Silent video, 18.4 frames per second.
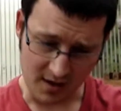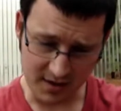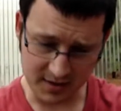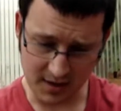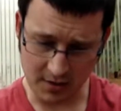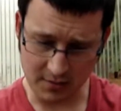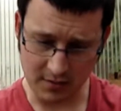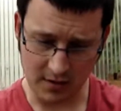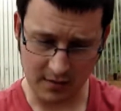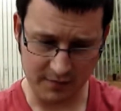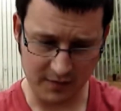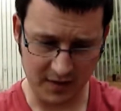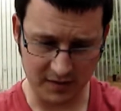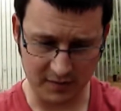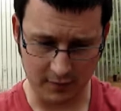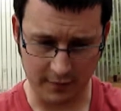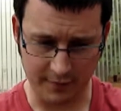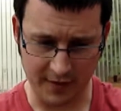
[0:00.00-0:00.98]
I don't know if
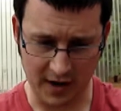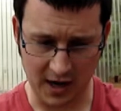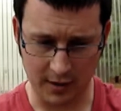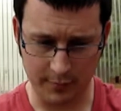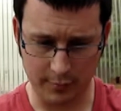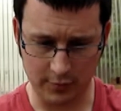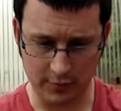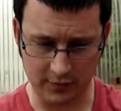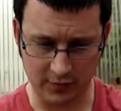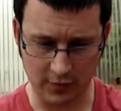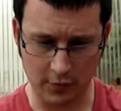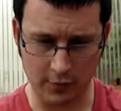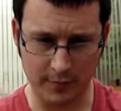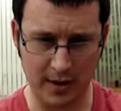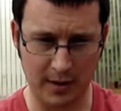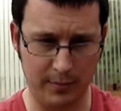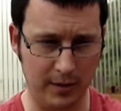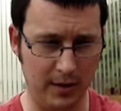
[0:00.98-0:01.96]
these are available at
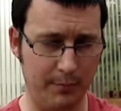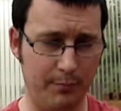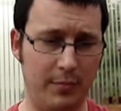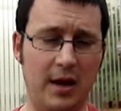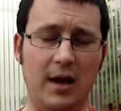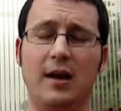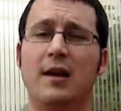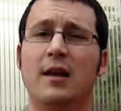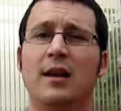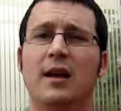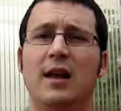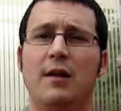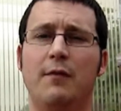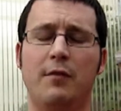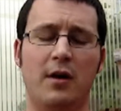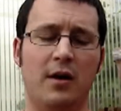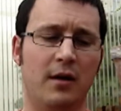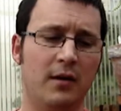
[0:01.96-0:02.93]
all, maybe Pete can
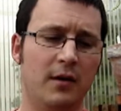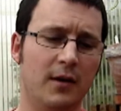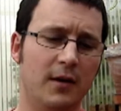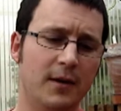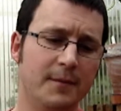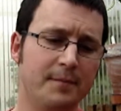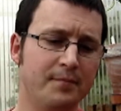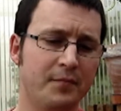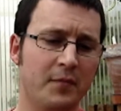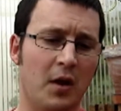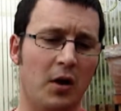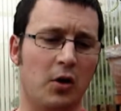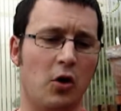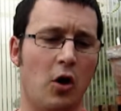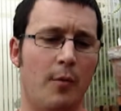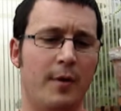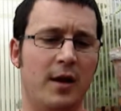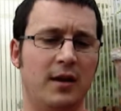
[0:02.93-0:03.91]
leave a, a
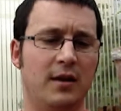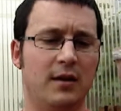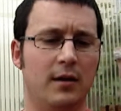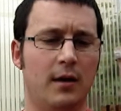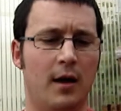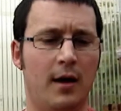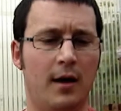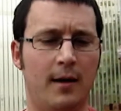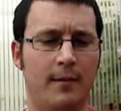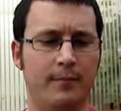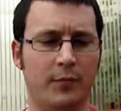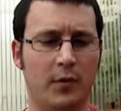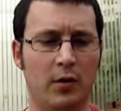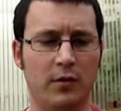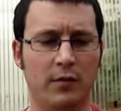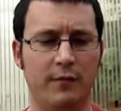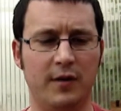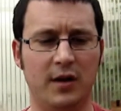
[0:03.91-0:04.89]
comment um,
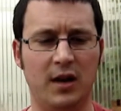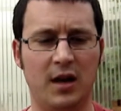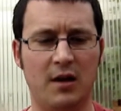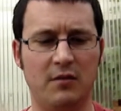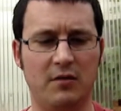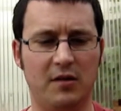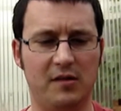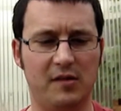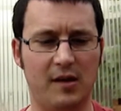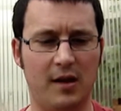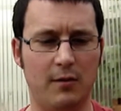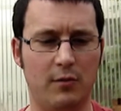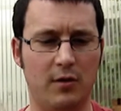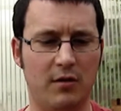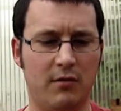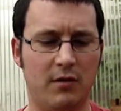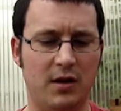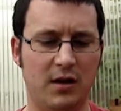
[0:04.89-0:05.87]
on the video to say
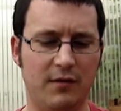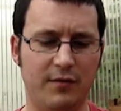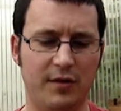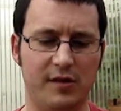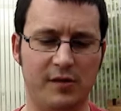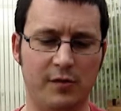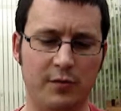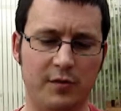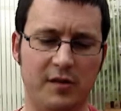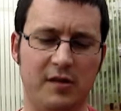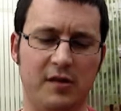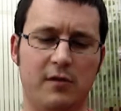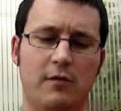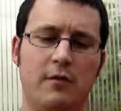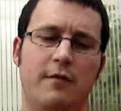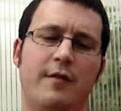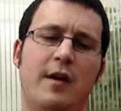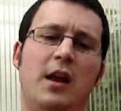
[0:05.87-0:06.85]
whether any of his sauces
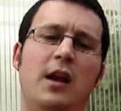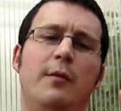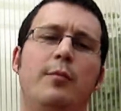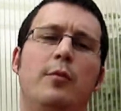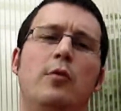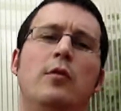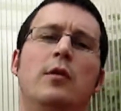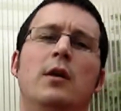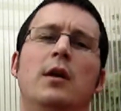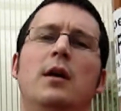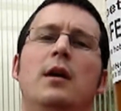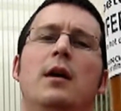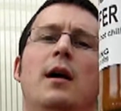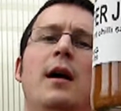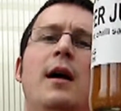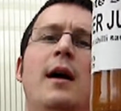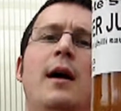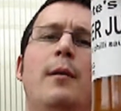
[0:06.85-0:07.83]
are available.
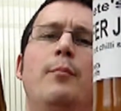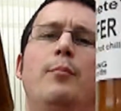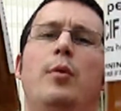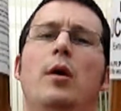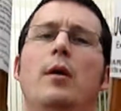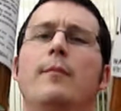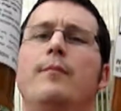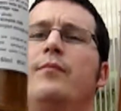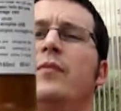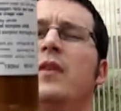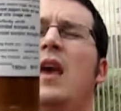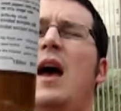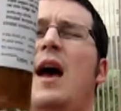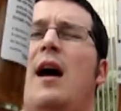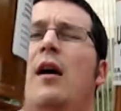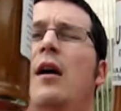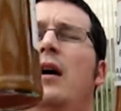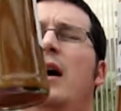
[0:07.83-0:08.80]
Um, but
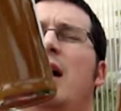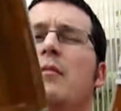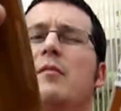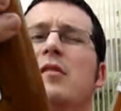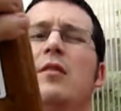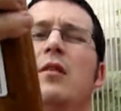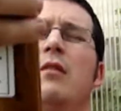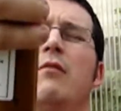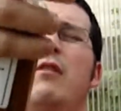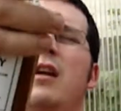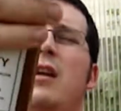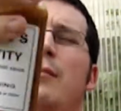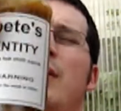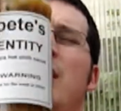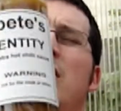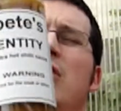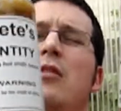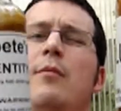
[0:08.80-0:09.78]
yeah, I absolutely
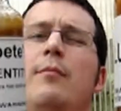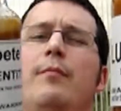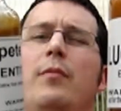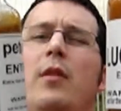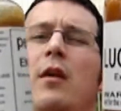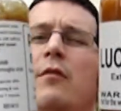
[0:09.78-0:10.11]
recommend them.